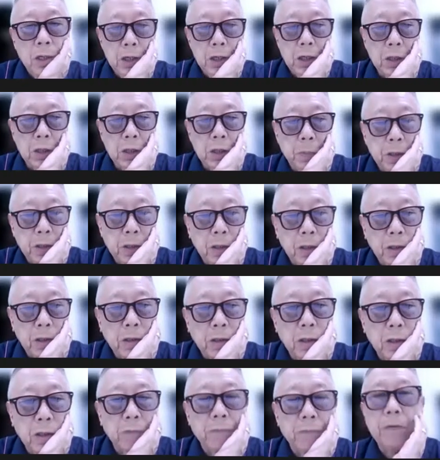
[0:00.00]
It's
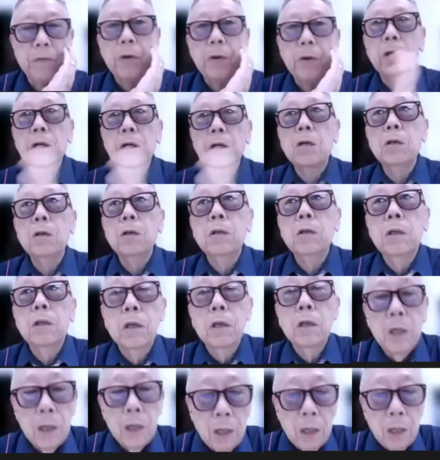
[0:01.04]
because a very good,
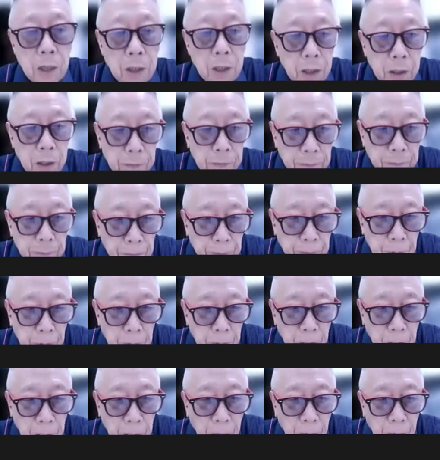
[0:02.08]

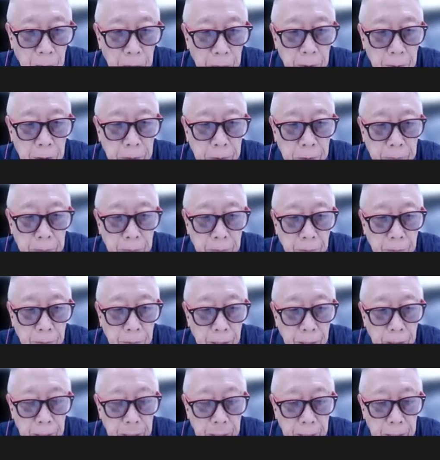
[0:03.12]
very common
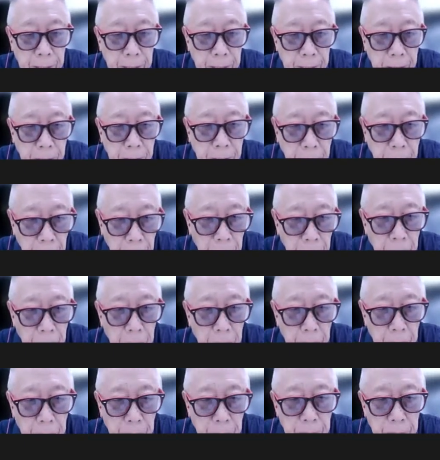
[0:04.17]

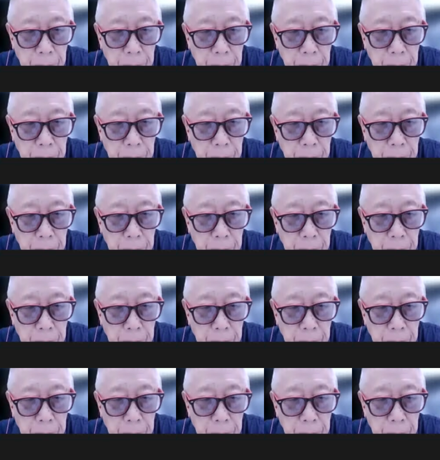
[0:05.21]
term,